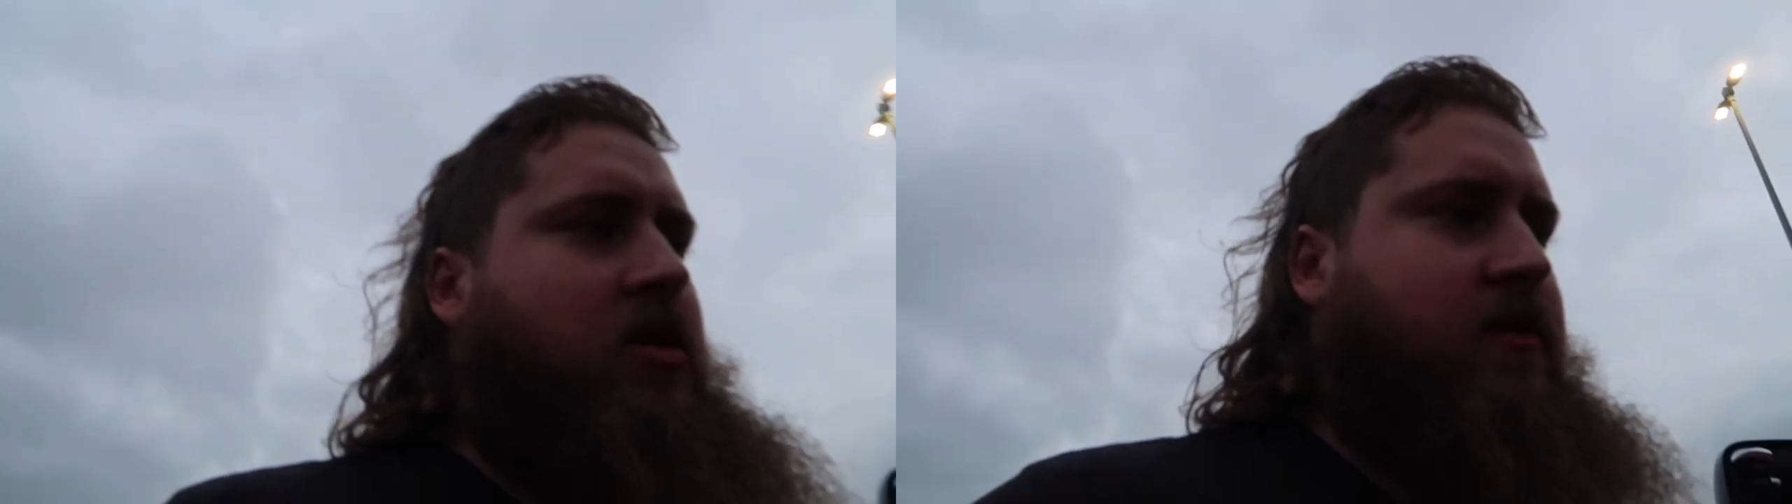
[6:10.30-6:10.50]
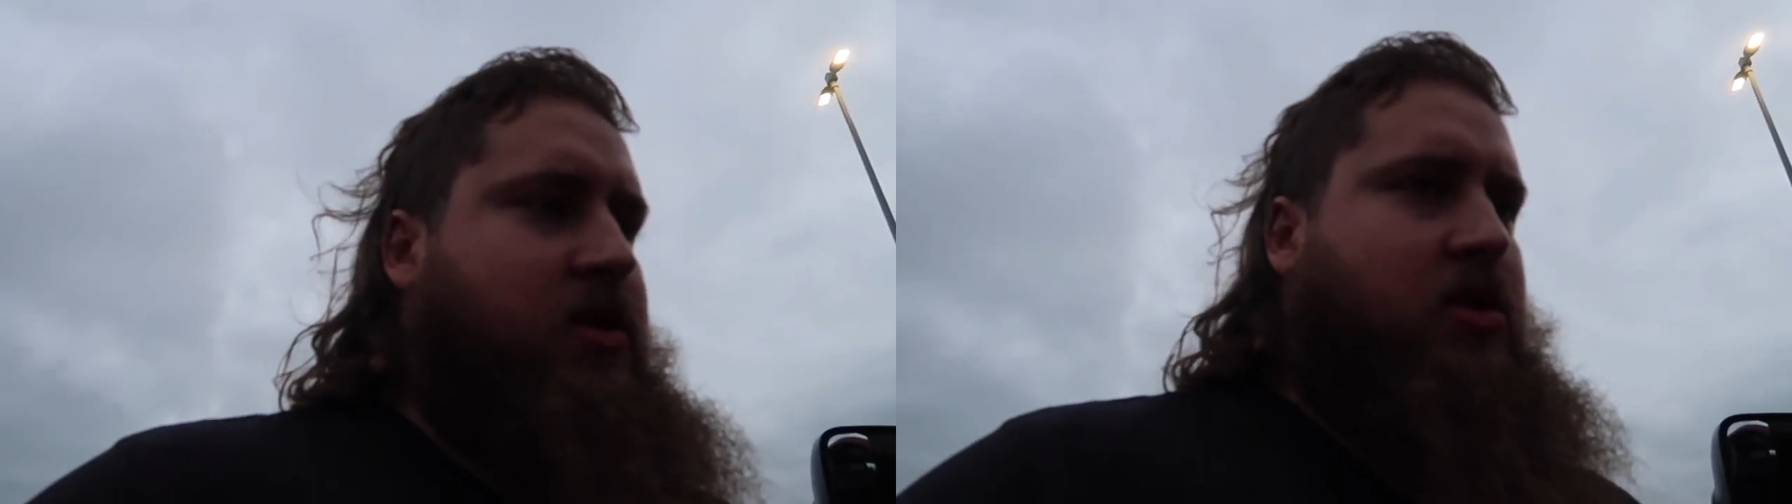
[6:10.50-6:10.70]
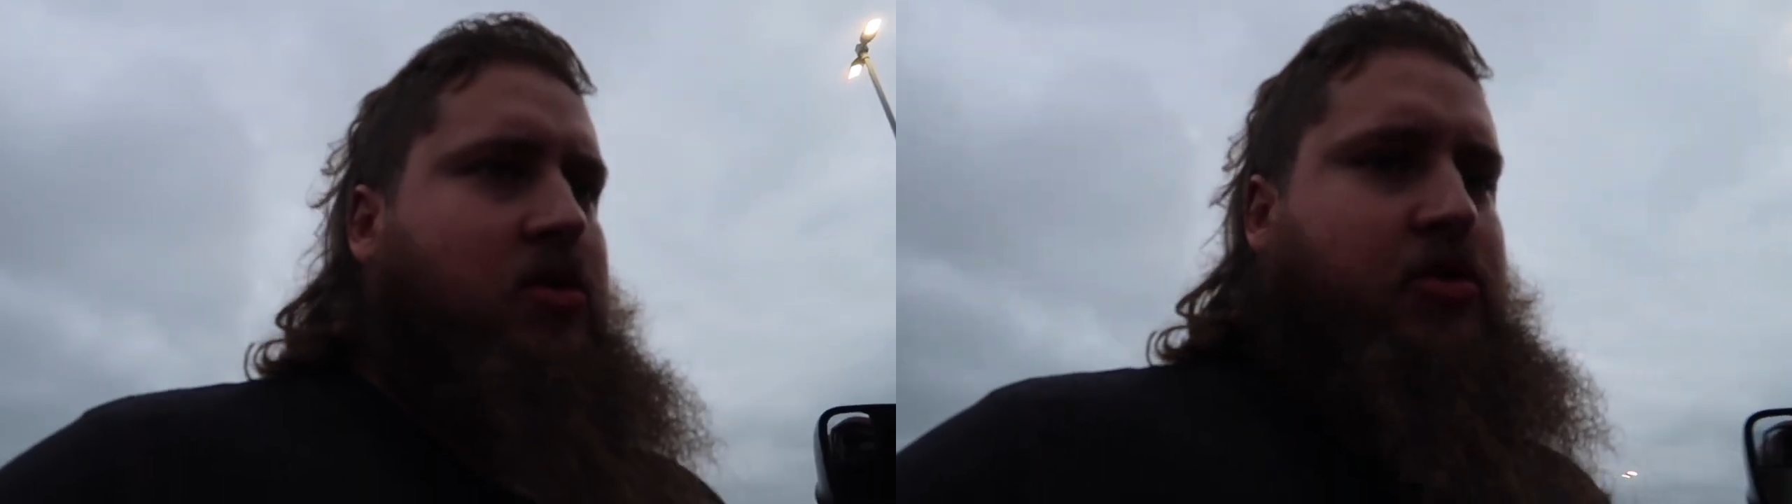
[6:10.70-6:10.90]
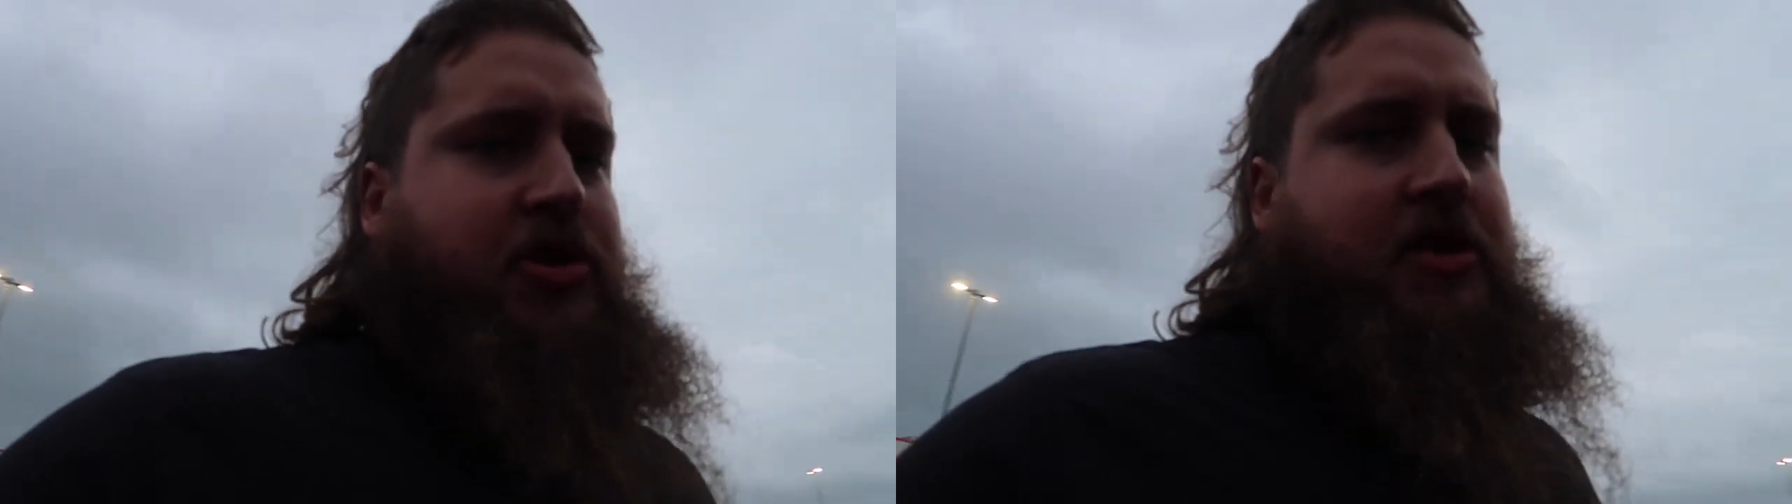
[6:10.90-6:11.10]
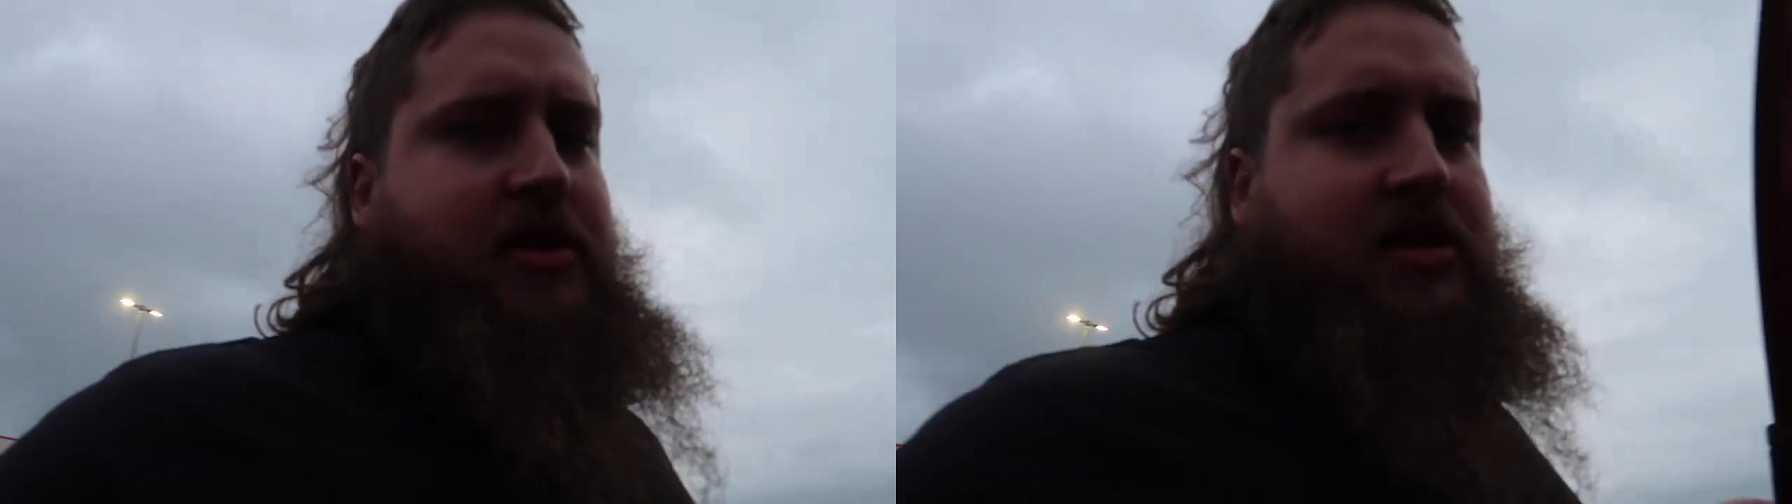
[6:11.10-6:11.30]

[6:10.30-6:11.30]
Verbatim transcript: Nova Scotia